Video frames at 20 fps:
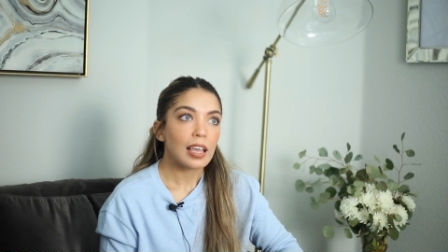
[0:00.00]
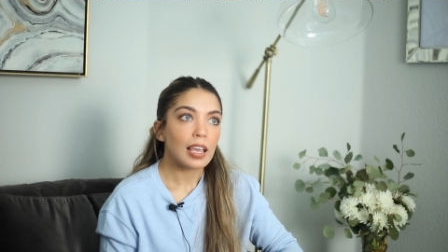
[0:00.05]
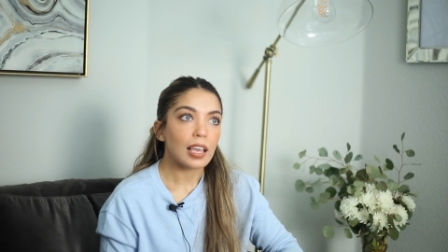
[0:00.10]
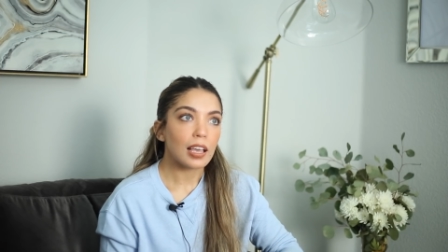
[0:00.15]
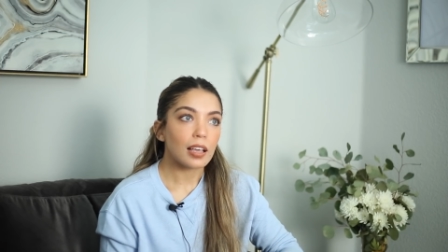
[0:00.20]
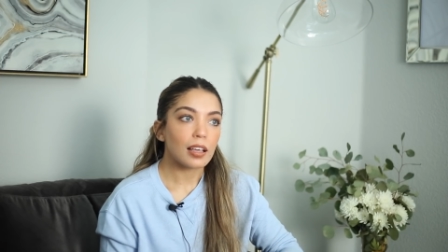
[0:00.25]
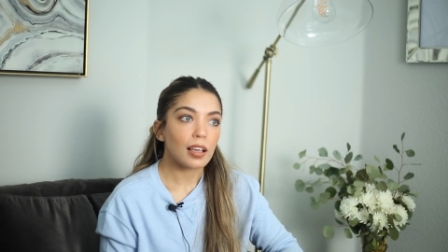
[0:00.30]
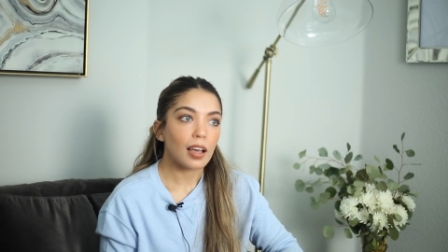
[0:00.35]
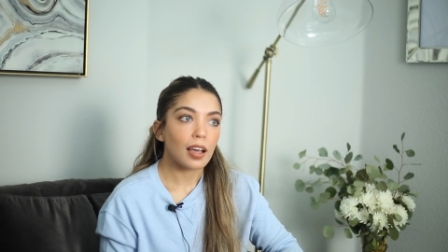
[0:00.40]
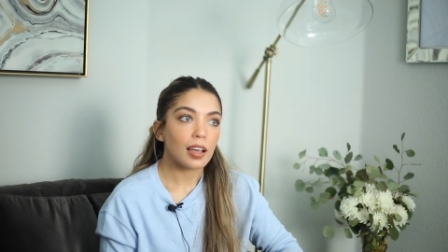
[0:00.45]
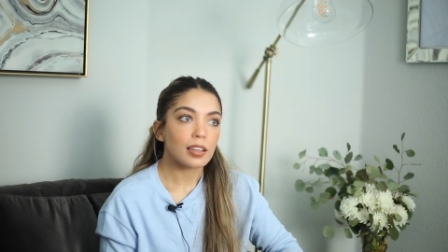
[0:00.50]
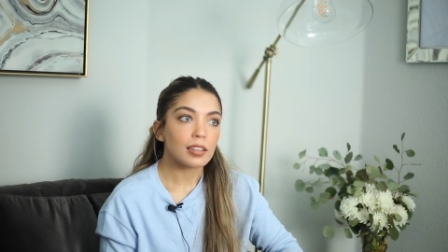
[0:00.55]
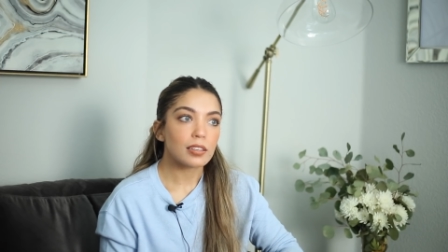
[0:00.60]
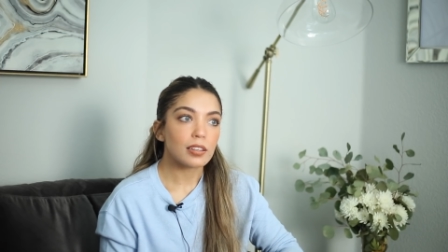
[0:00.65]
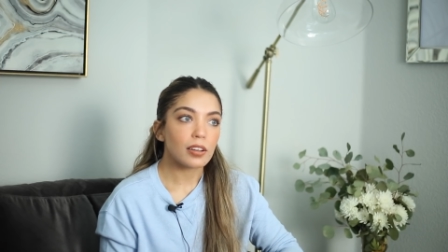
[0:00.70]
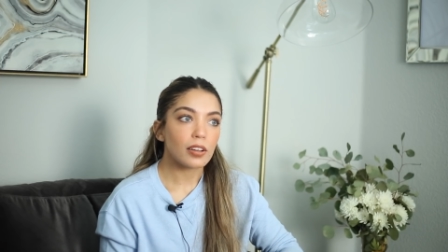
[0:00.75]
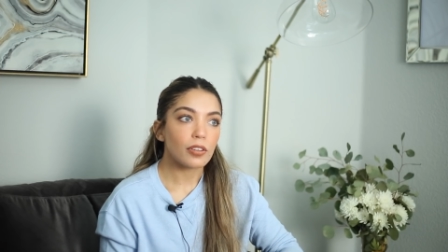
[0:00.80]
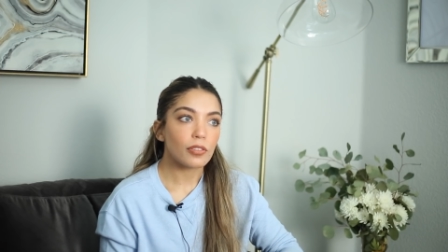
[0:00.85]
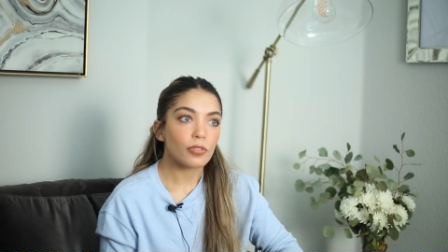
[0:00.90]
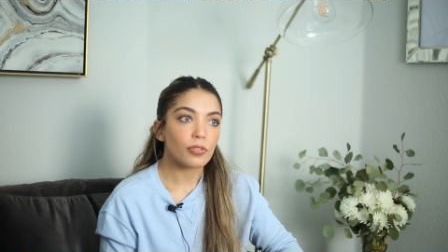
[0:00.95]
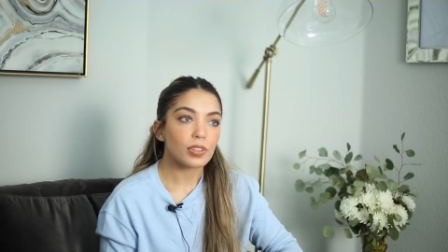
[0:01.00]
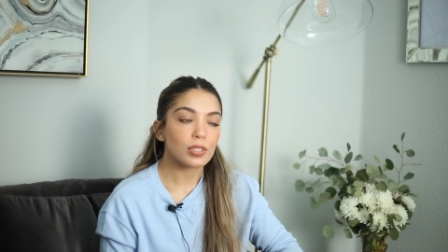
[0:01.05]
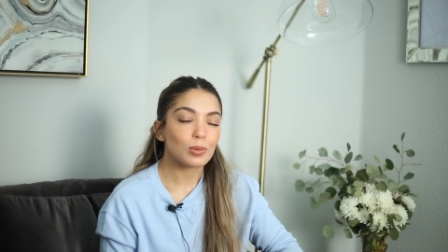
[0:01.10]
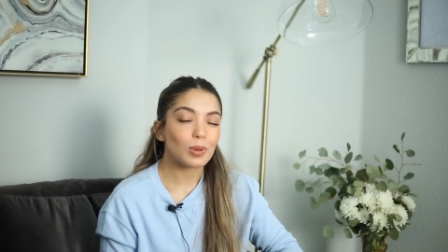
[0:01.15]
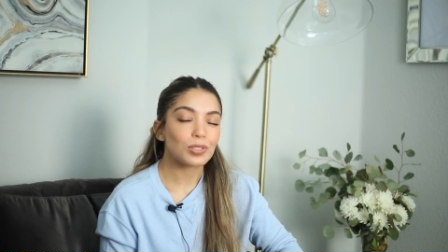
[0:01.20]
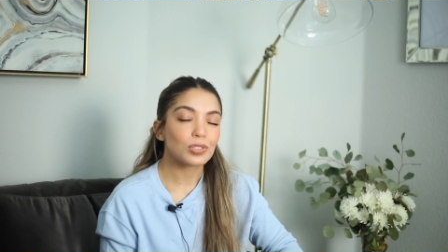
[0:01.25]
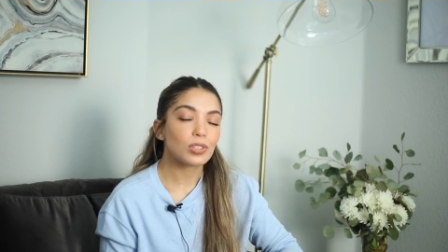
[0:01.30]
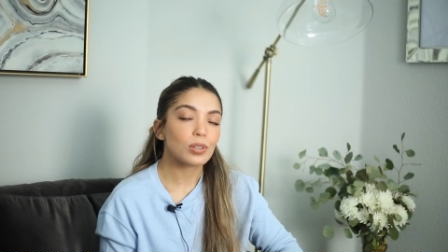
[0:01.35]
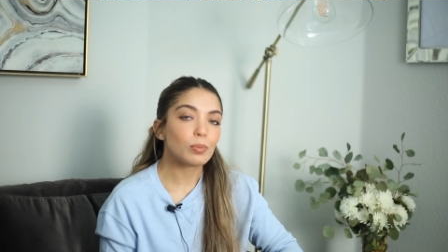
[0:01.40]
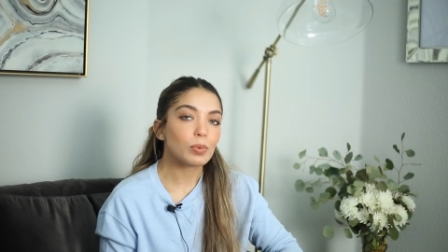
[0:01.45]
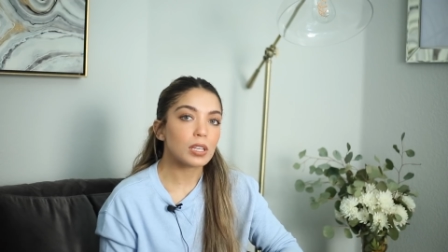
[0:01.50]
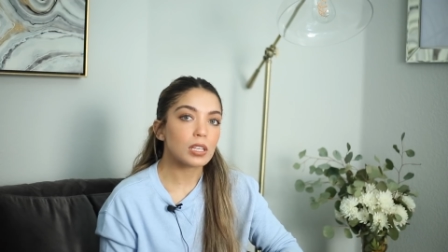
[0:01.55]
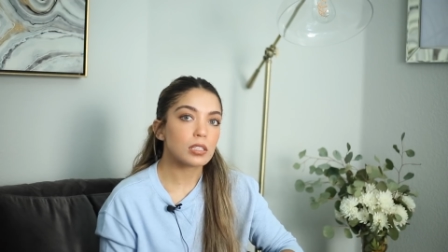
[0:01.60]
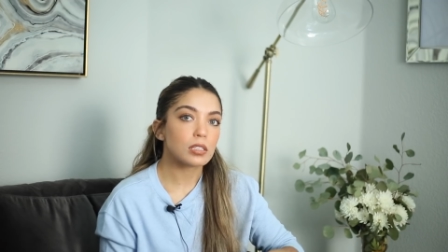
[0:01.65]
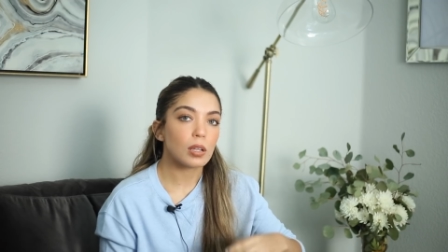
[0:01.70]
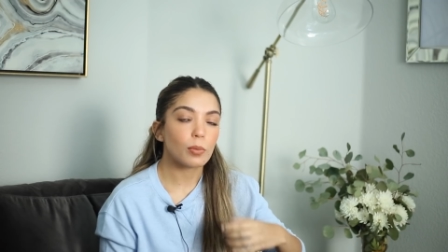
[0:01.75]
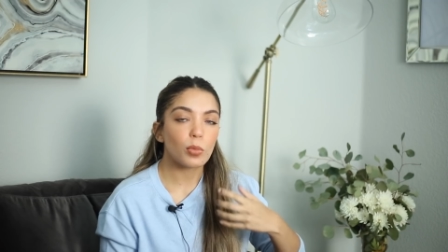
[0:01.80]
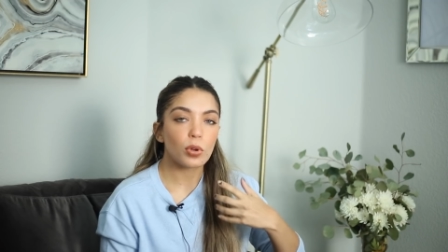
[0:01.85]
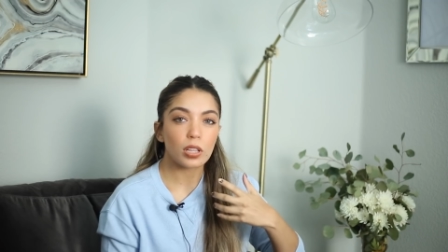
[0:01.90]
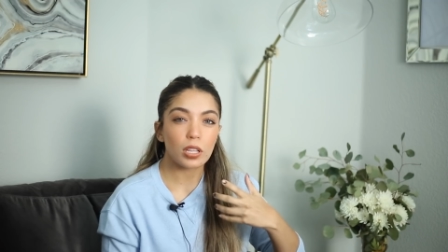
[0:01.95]
it kind of, especially being
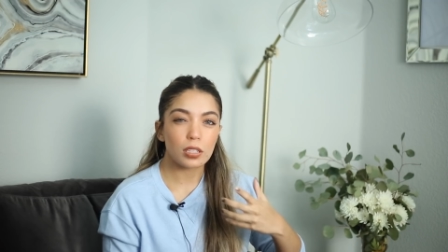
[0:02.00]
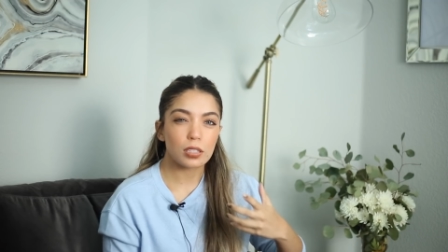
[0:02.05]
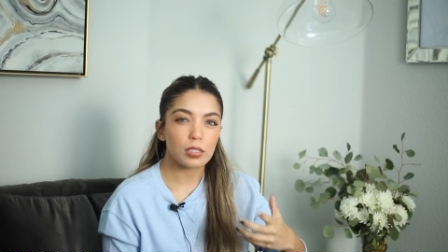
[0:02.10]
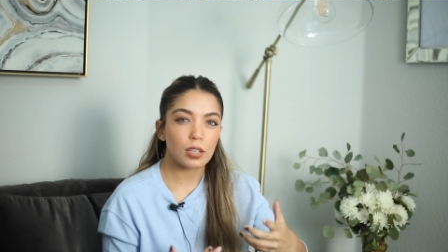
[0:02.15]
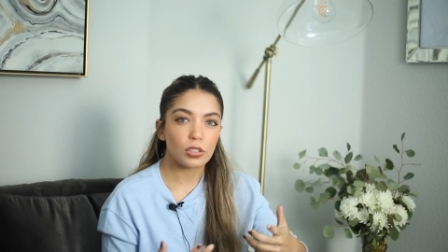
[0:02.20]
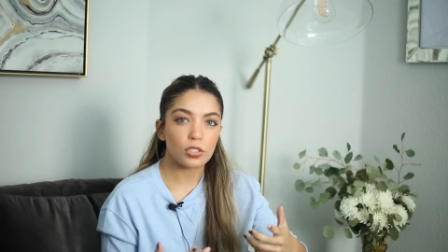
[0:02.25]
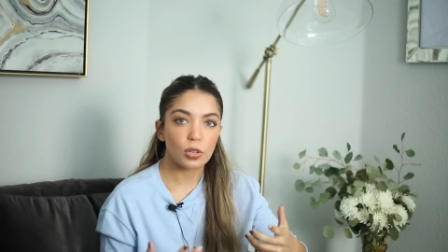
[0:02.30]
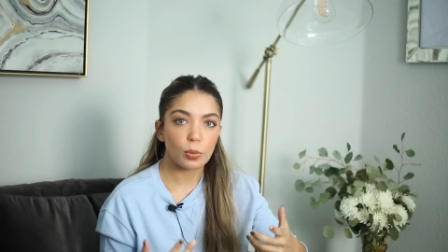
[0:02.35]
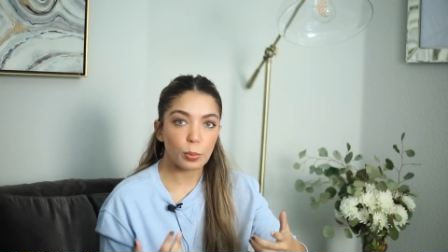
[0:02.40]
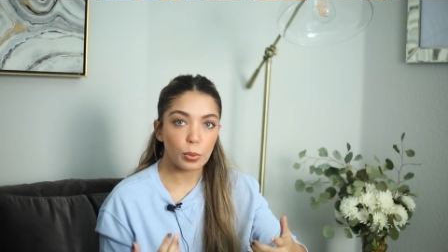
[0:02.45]
someone that's such